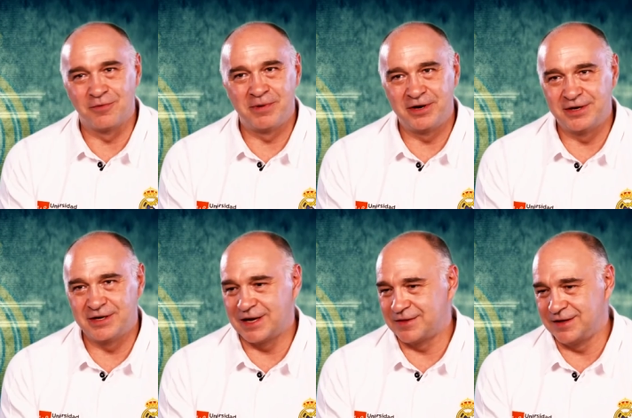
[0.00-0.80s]

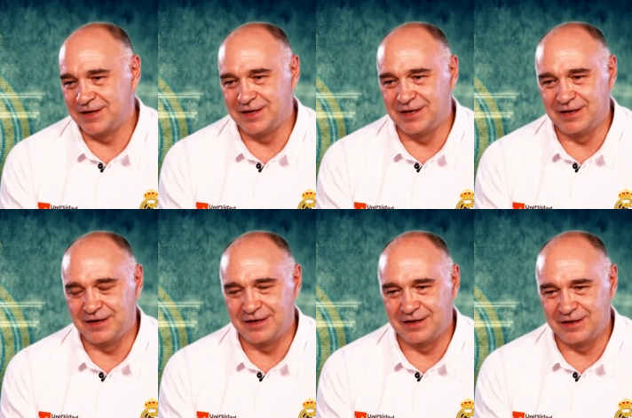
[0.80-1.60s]
competitor. I think
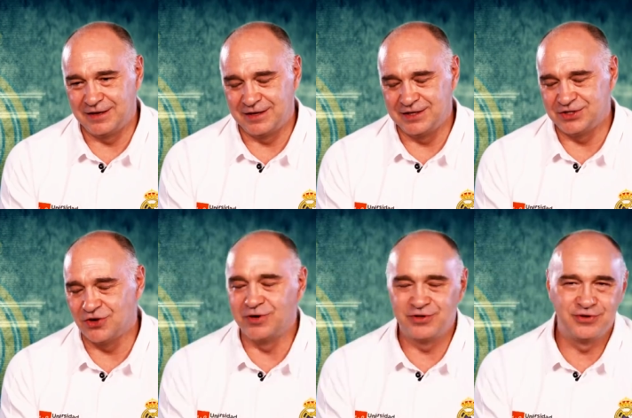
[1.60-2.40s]
he
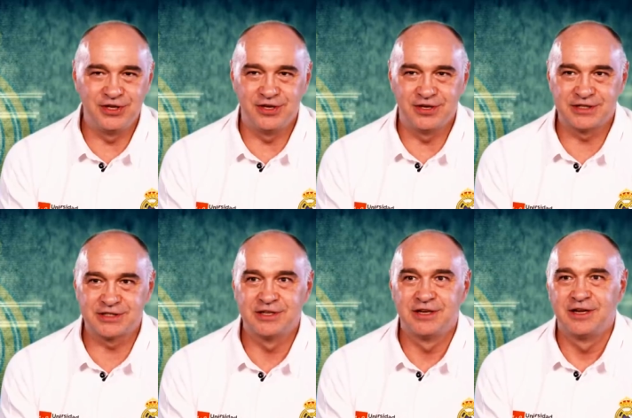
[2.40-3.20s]
showed it during
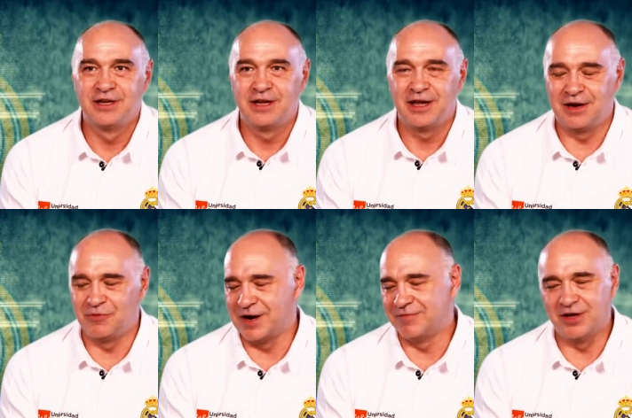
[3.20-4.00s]
years. And
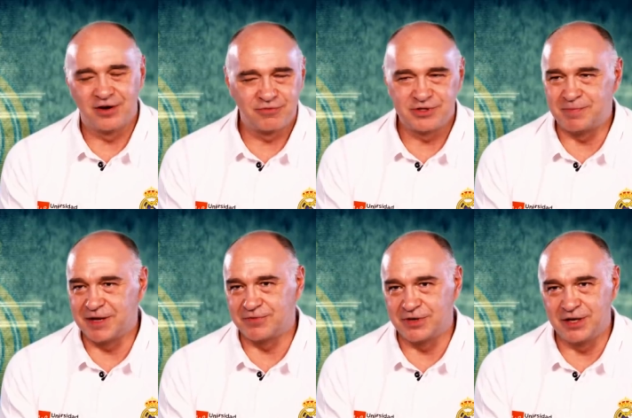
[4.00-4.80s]
we have a lot of
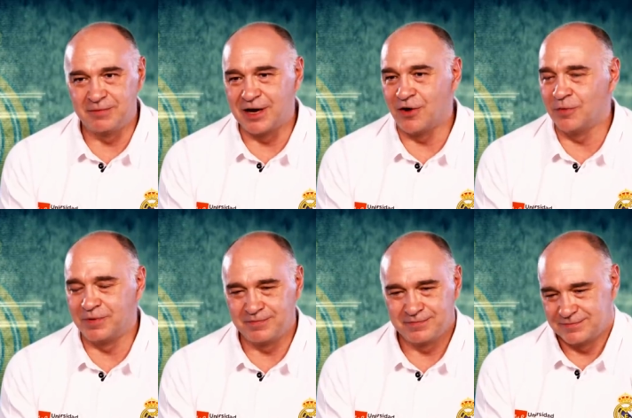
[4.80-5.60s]
respect for him, and I hope,
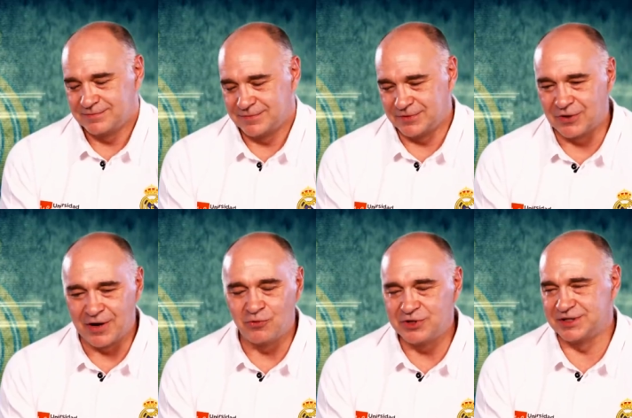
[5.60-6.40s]

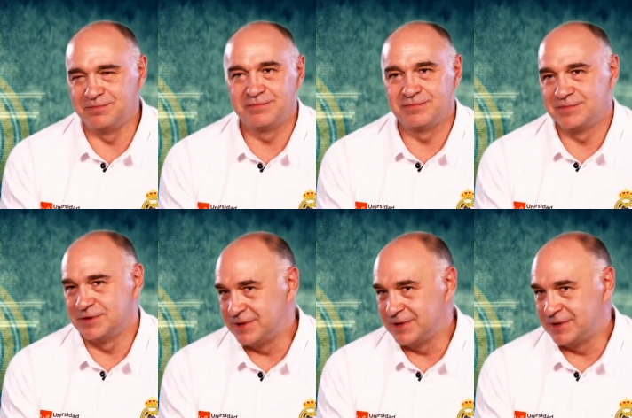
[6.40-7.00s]
I wish him the